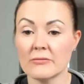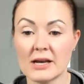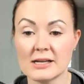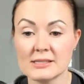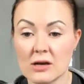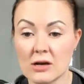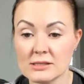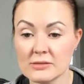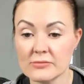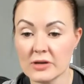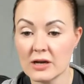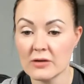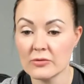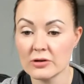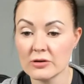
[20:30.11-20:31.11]
That's awesome,
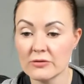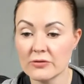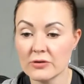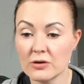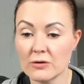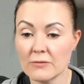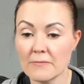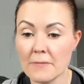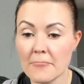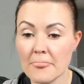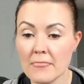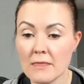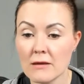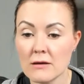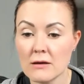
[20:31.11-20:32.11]
Cameron. Good for you.
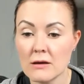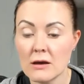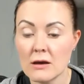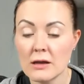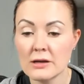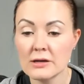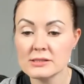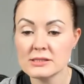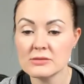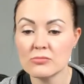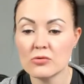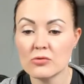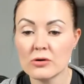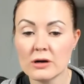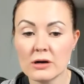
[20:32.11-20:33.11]
Here's some
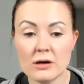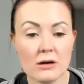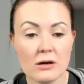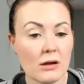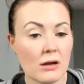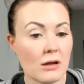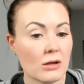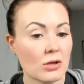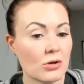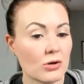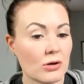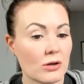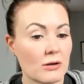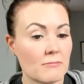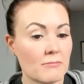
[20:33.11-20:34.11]
more
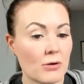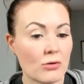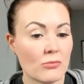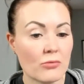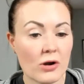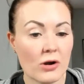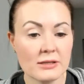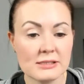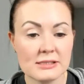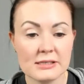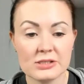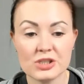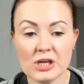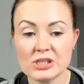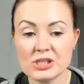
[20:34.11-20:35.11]
good bone broth
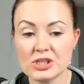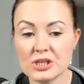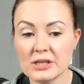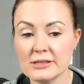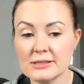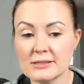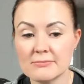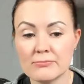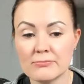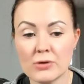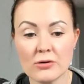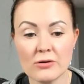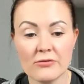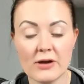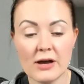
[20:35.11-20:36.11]
suggestions.
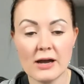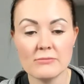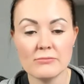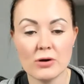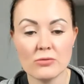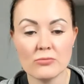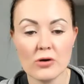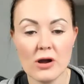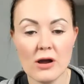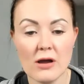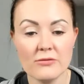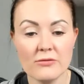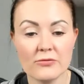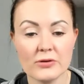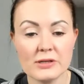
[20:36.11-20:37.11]
Bonafide bone broth,
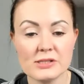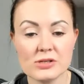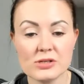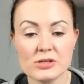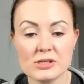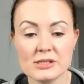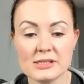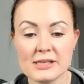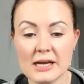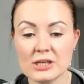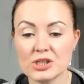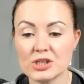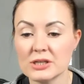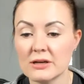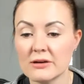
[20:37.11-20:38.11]
freezer
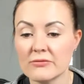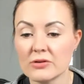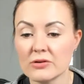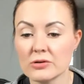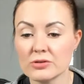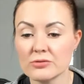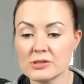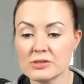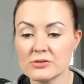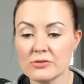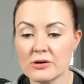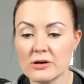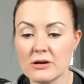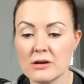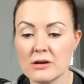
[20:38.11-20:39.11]
section of the grocery
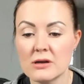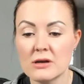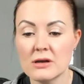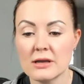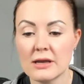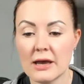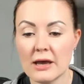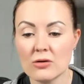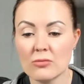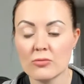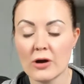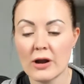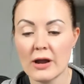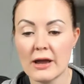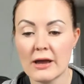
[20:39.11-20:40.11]
store. Kettle
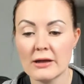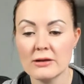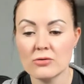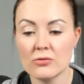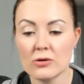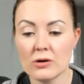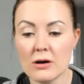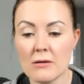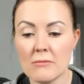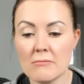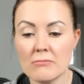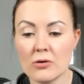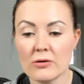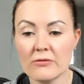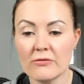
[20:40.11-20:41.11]
brand or
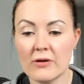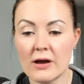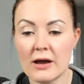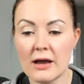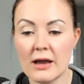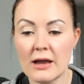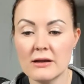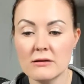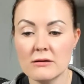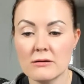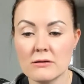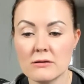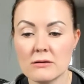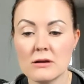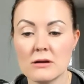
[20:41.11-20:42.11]
Bonafide.
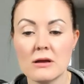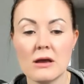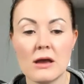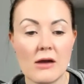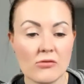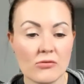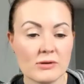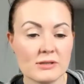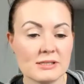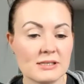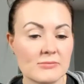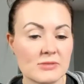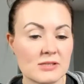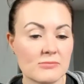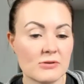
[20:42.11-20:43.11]
Everyone
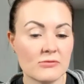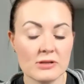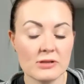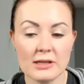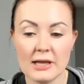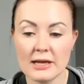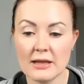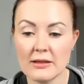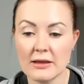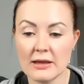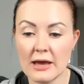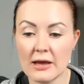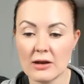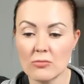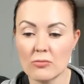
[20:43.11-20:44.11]
seems to be really liking the
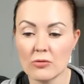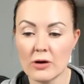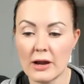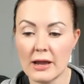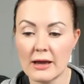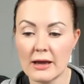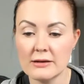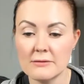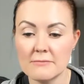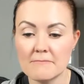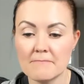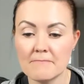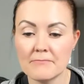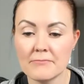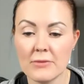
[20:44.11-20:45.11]
Kettle brand.
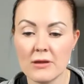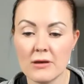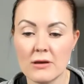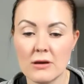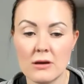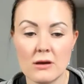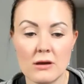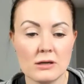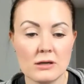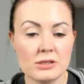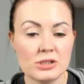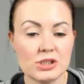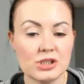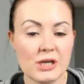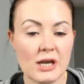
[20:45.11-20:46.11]

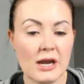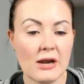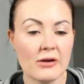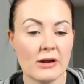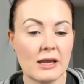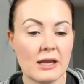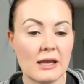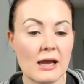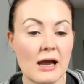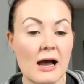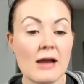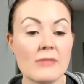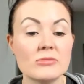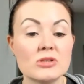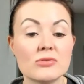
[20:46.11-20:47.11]
Sherry,
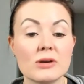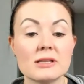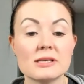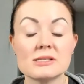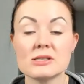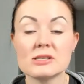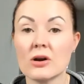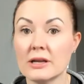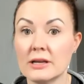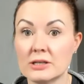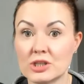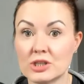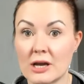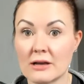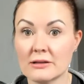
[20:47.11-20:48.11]
I'm doing the sardine
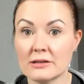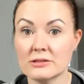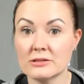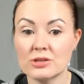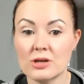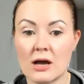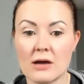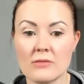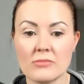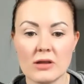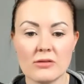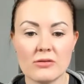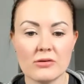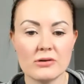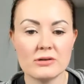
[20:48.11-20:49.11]
challenge on my
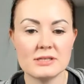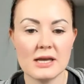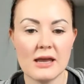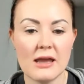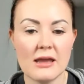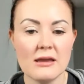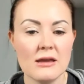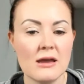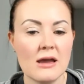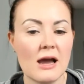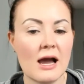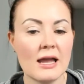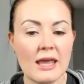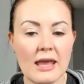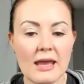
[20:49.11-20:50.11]
3rd day.
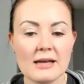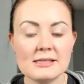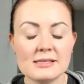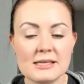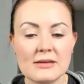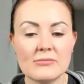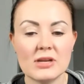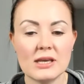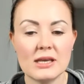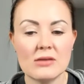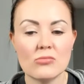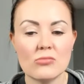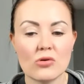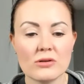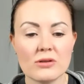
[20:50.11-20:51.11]
I can't seem to eat
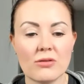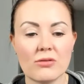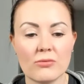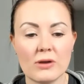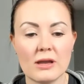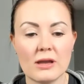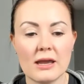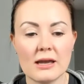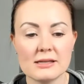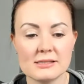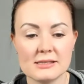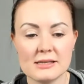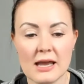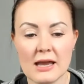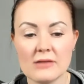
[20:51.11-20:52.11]
more than 3 cans a
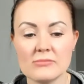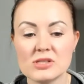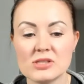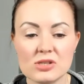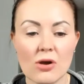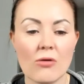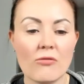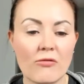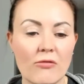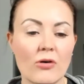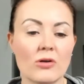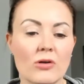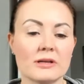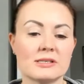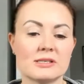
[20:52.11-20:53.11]
day. I'm so
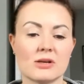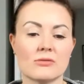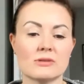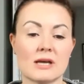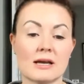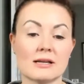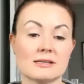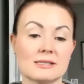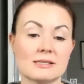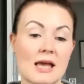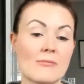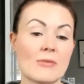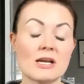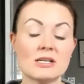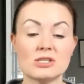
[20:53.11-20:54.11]
full. It's so dense.
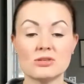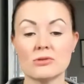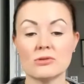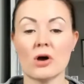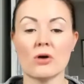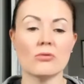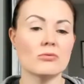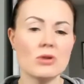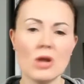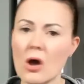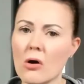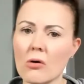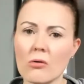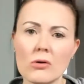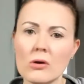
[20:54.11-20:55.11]
Am I too low?
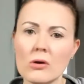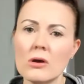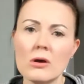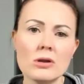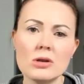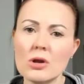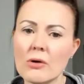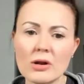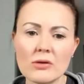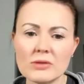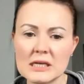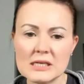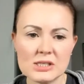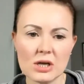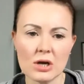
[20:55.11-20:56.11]
No, I don't
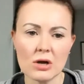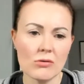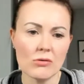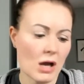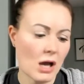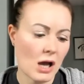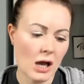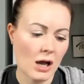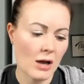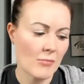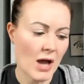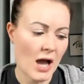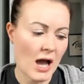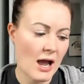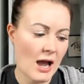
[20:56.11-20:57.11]
think so.
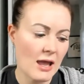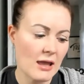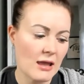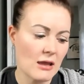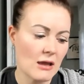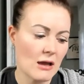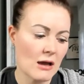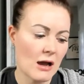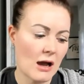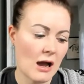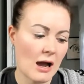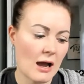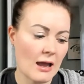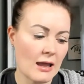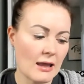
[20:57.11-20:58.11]

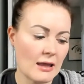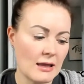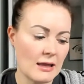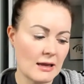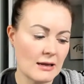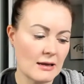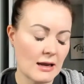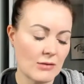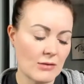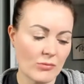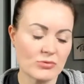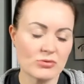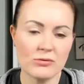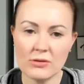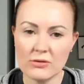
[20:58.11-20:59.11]
I eat anywhere
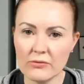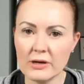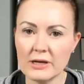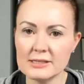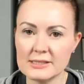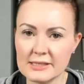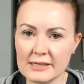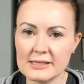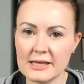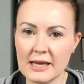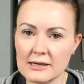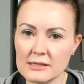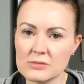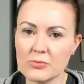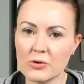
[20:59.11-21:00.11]
between 3 and 6
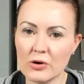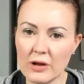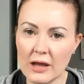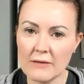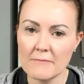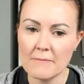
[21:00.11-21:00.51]
cans per day.